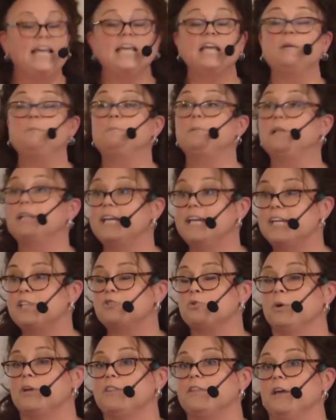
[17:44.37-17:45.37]
He
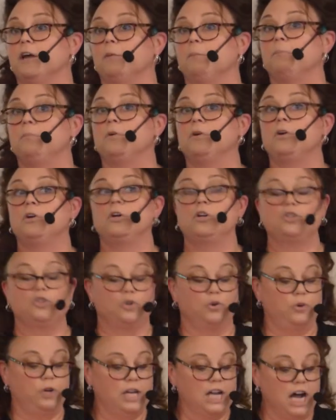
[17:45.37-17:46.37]
pleads with him
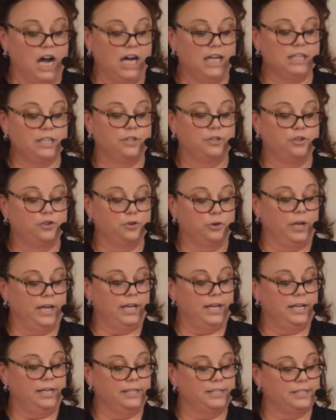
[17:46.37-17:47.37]
to not
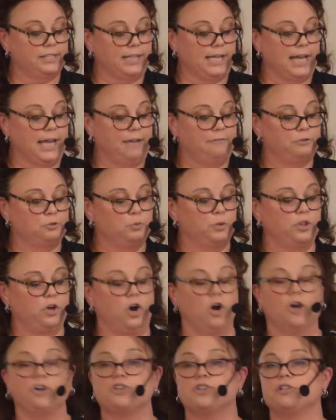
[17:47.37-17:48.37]
treat his slaves with
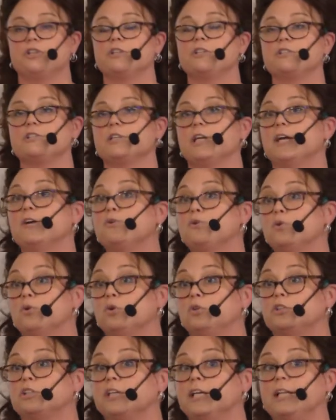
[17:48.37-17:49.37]
harshness and
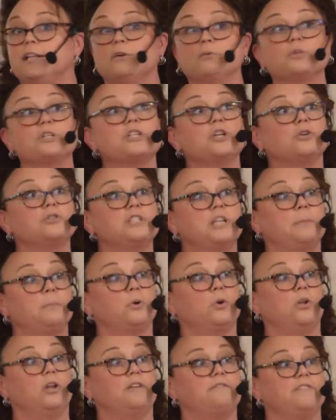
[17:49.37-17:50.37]
cruelty that was so
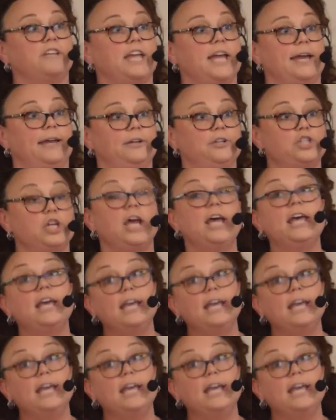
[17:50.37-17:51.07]
typical of the age,